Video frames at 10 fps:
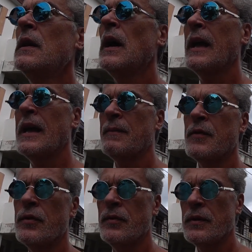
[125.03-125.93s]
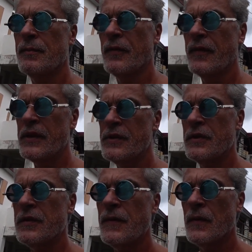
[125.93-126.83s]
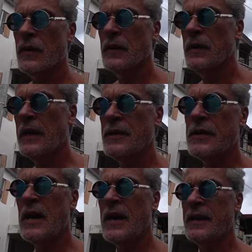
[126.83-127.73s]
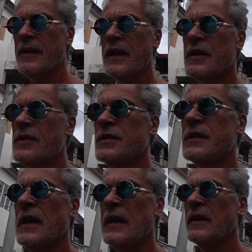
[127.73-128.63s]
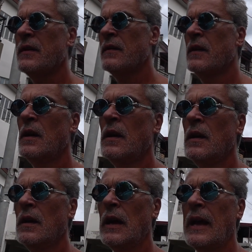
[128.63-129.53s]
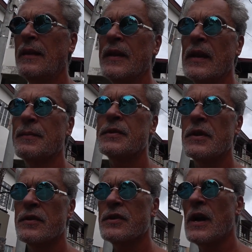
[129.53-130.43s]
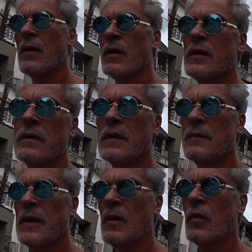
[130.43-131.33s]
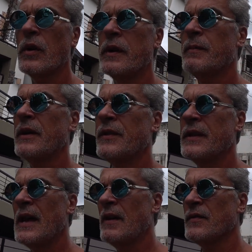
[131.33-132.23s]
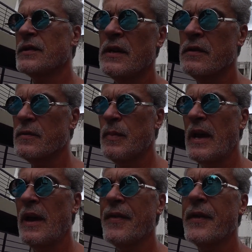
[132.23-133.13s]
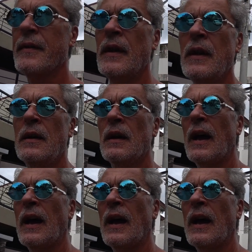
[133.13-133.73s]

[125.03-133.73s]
I had them do the provisions for Insta-Hot in the kitchen sink and the upstairs shower. I'm not worried about the downstairs bath.